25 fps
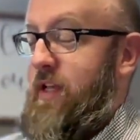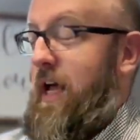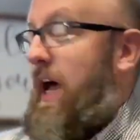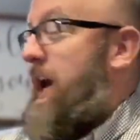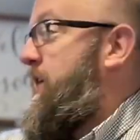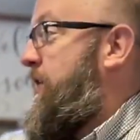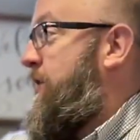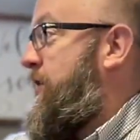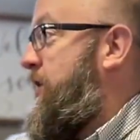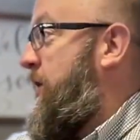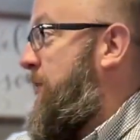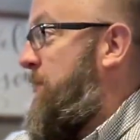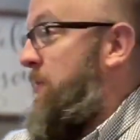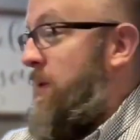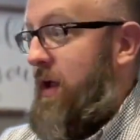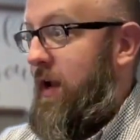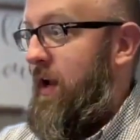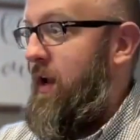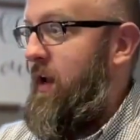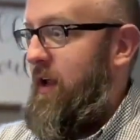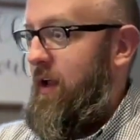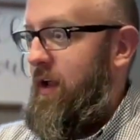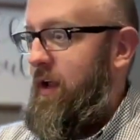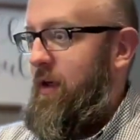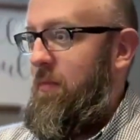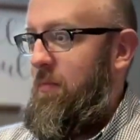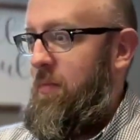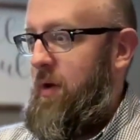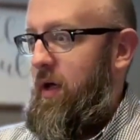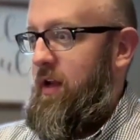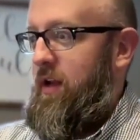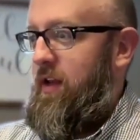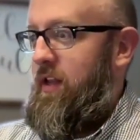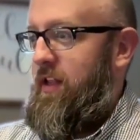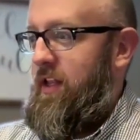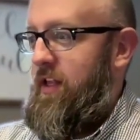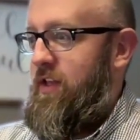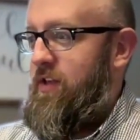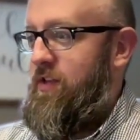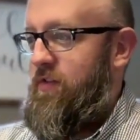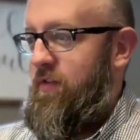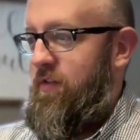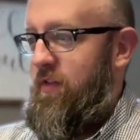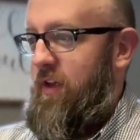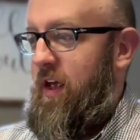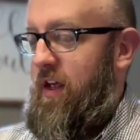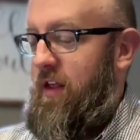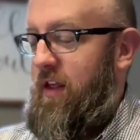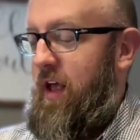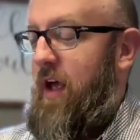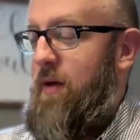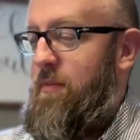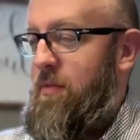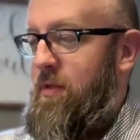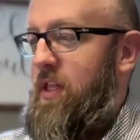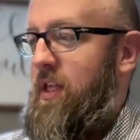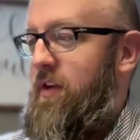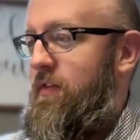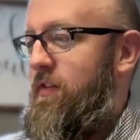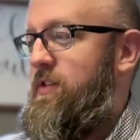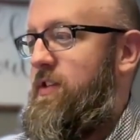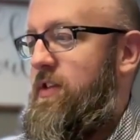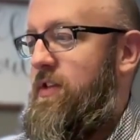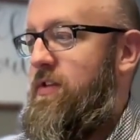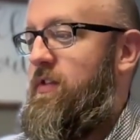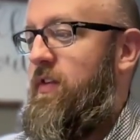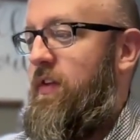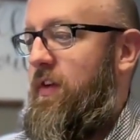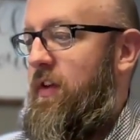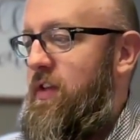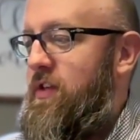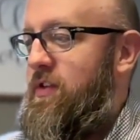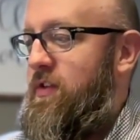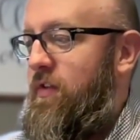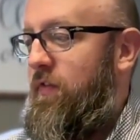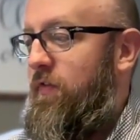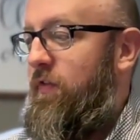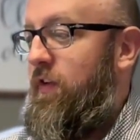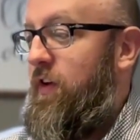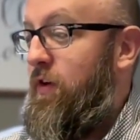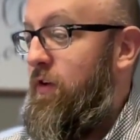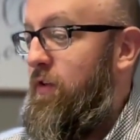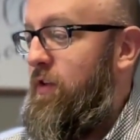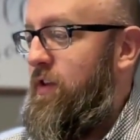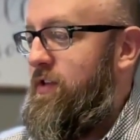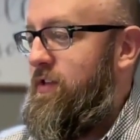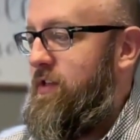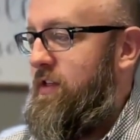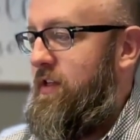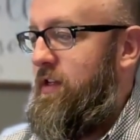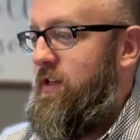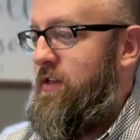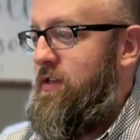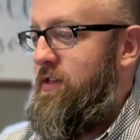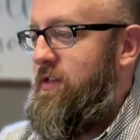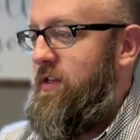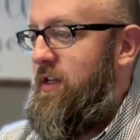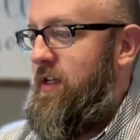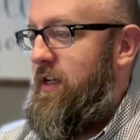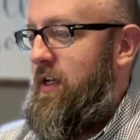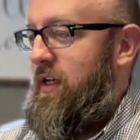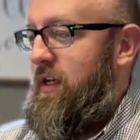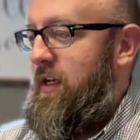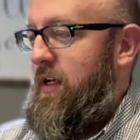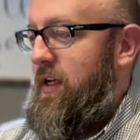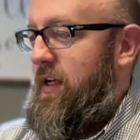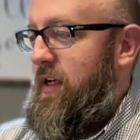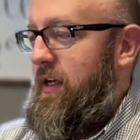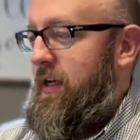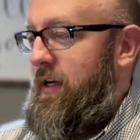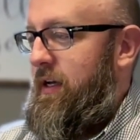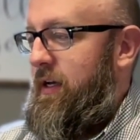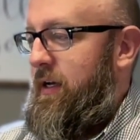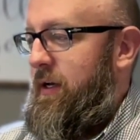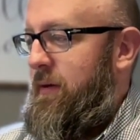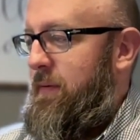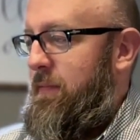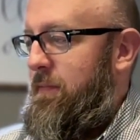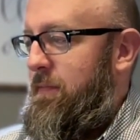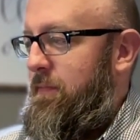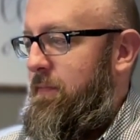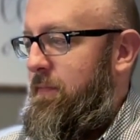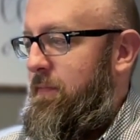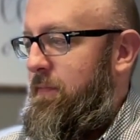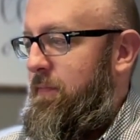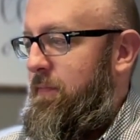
I don't know, but but his I, I believe it's his his fearlessness, um,